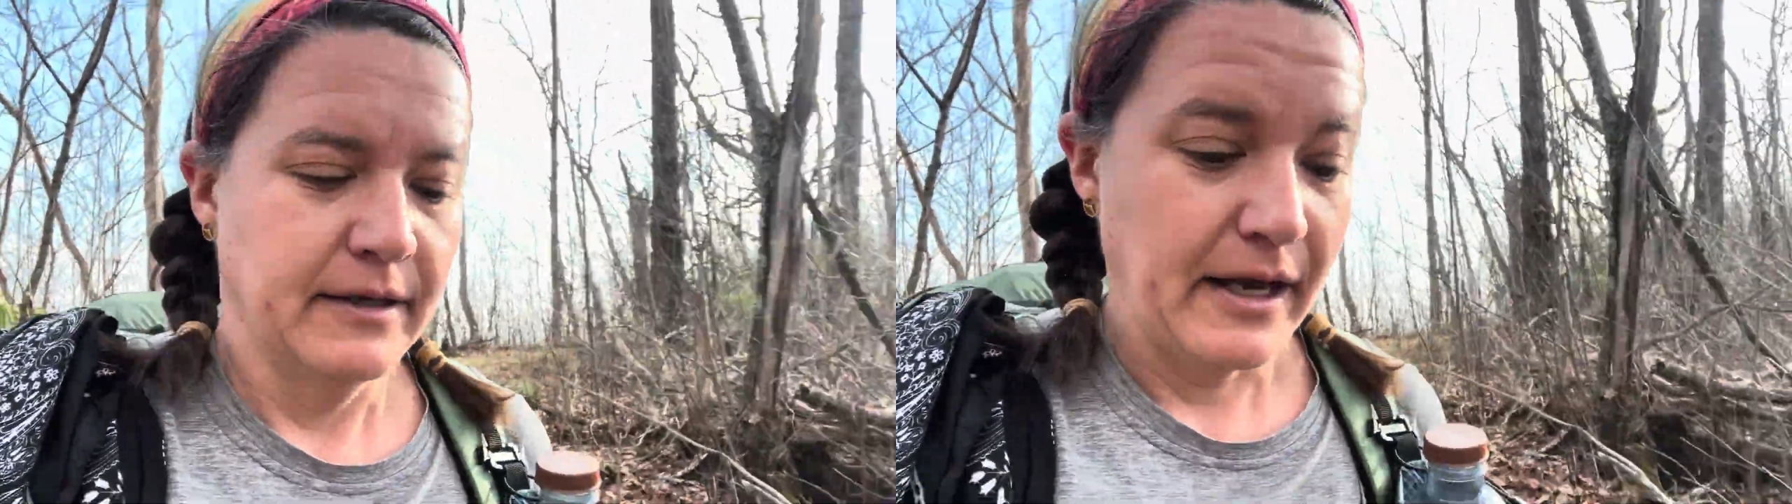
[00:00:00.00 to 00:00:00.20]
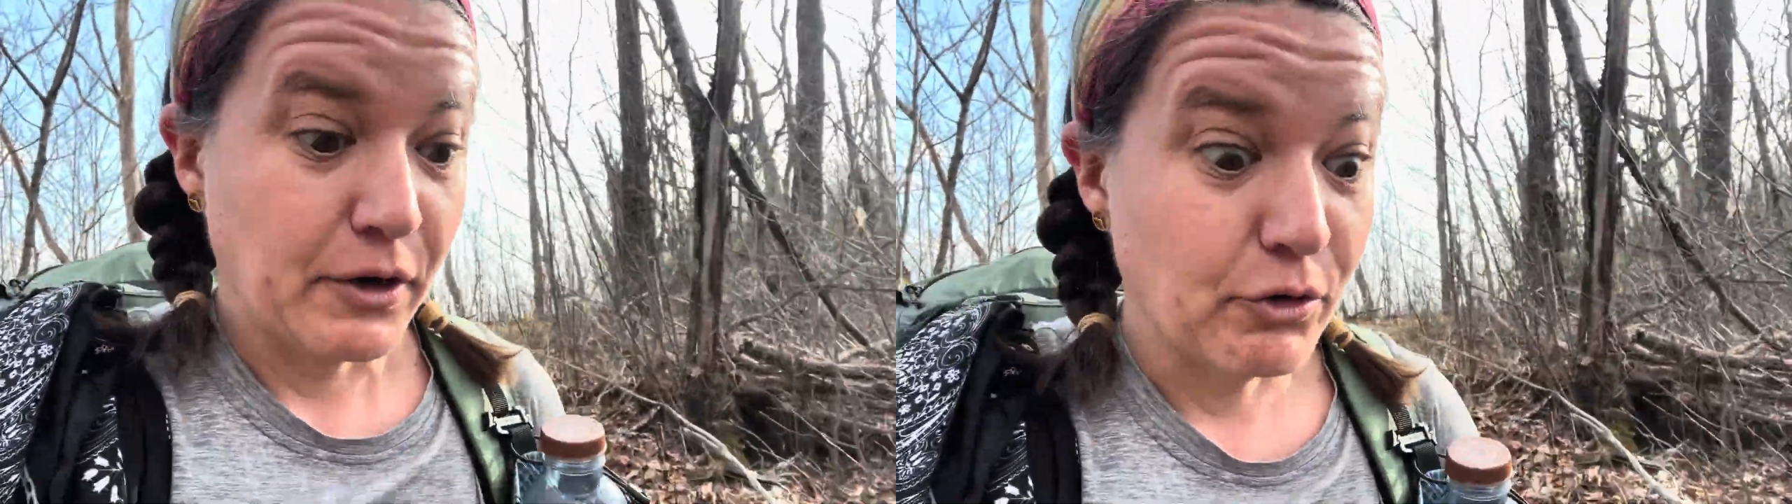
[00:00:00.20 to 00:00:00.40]

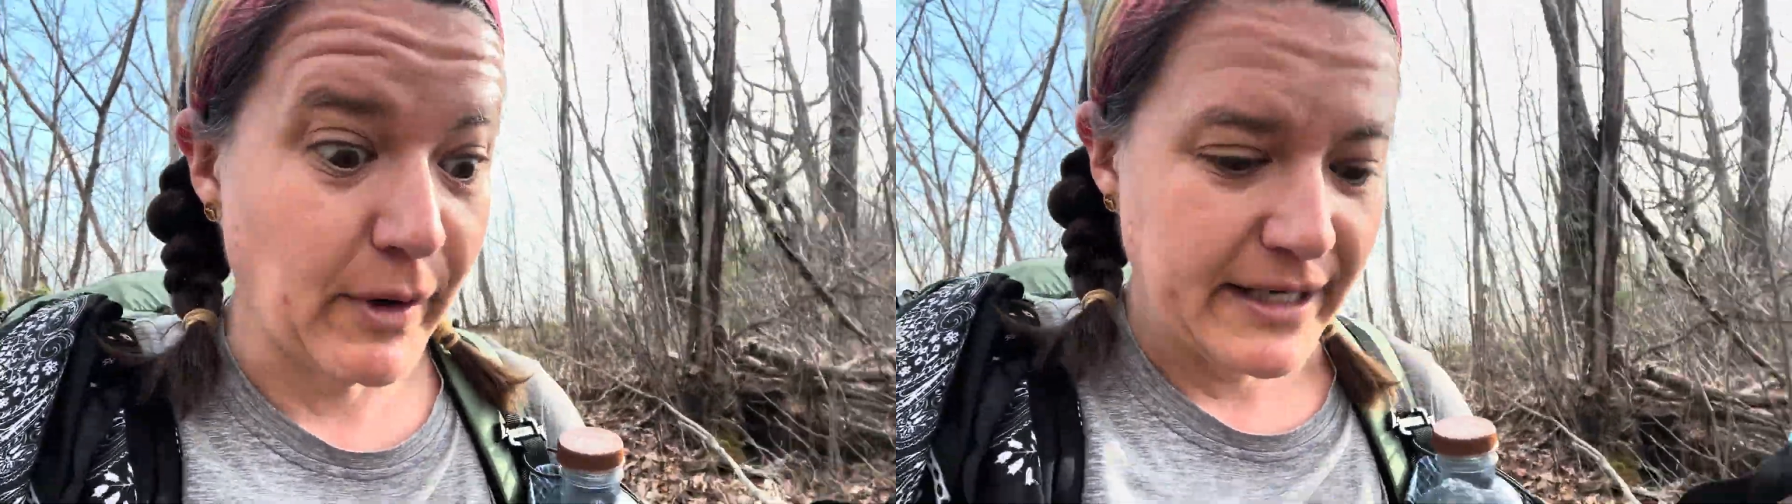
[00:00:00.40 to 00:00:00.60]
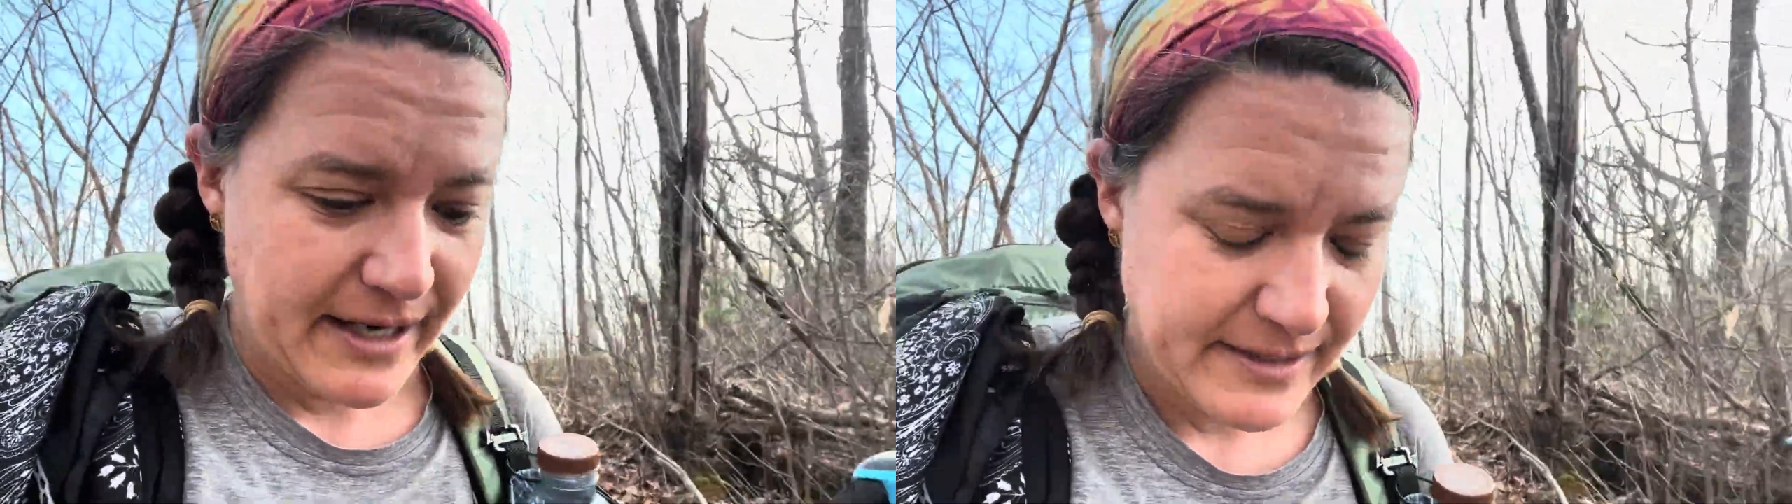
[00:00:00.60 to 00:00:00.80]
got a
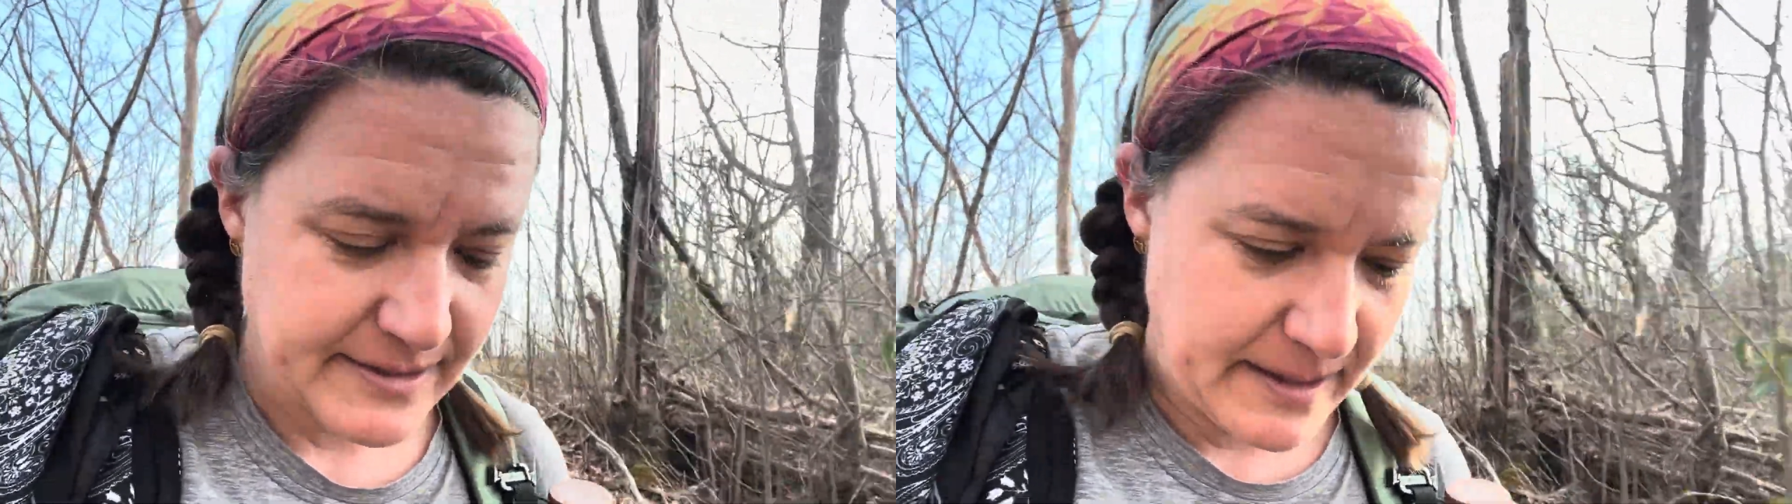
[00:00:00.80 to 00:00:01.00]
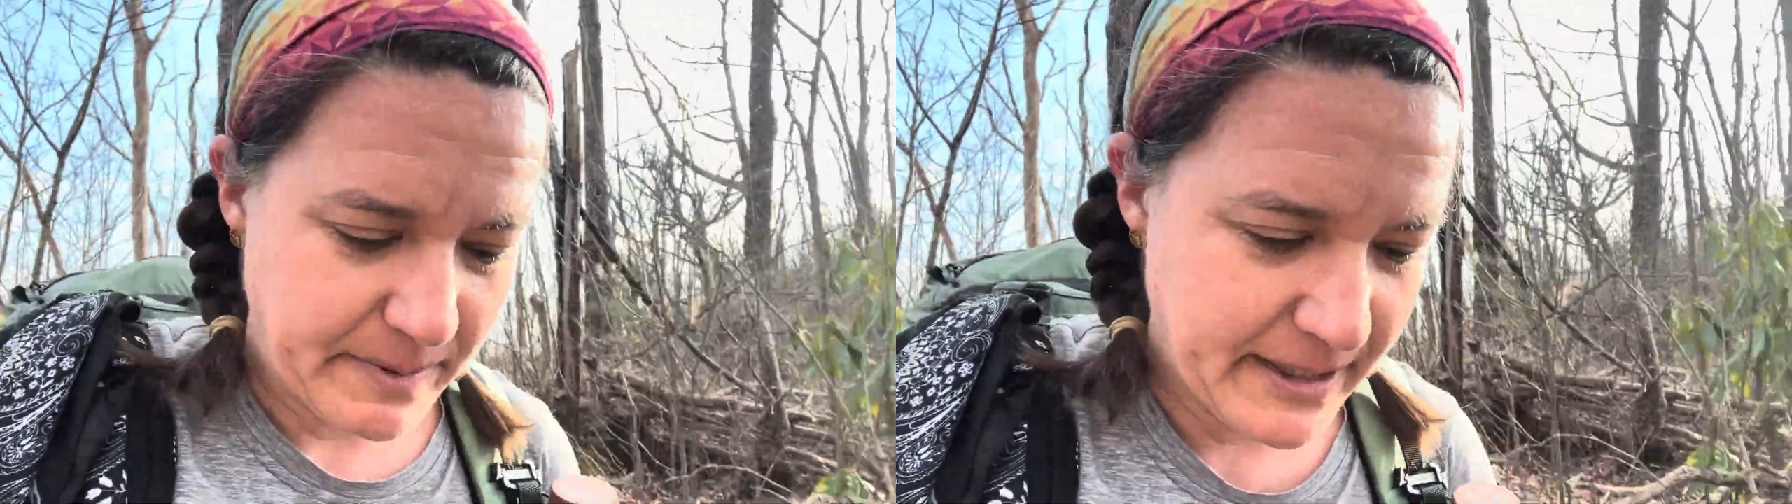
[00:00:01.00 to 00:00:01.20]
great night of sleep.